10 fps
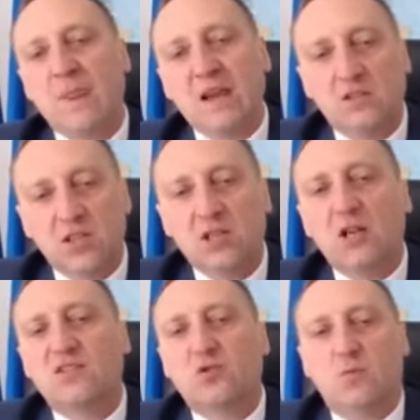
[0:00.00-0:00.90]

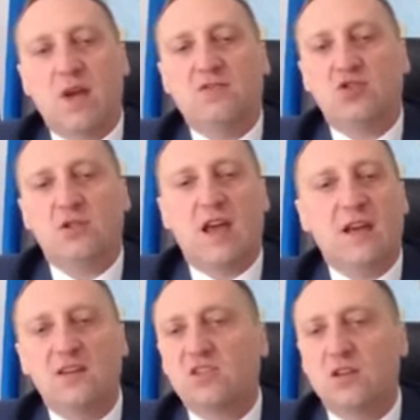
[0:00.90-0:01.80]
Needless to mention
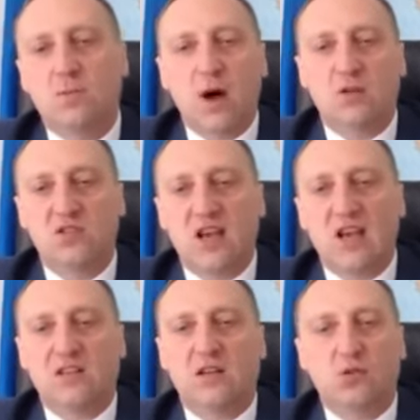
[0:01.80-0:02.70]
anything about the
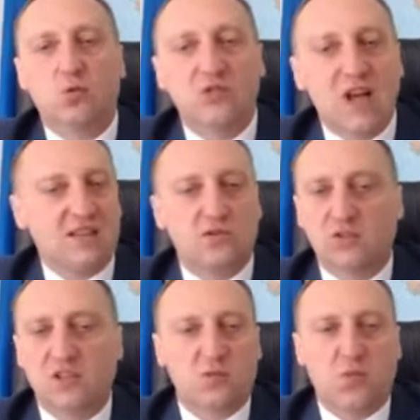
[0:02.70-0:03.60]
athlete who does
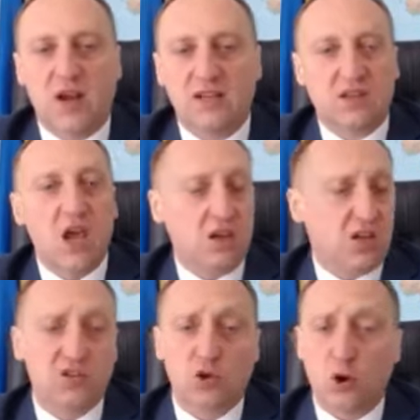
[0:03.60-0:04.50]
not express
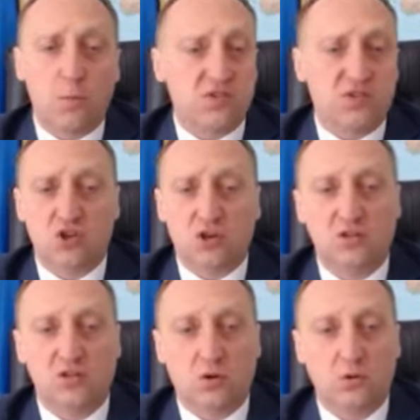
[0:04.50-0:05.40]
his or her position
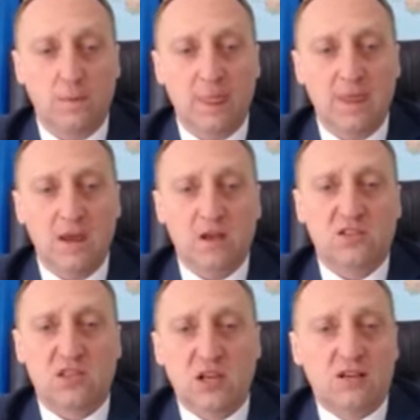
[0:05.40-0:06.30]
at all.
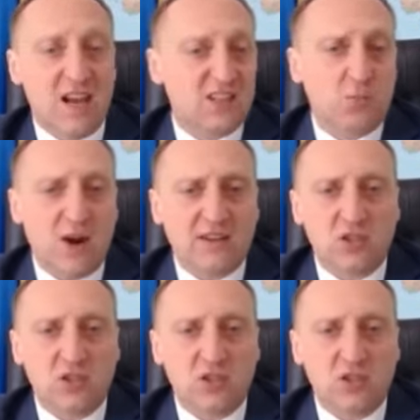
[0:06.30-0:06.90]
The Dear Minister, question,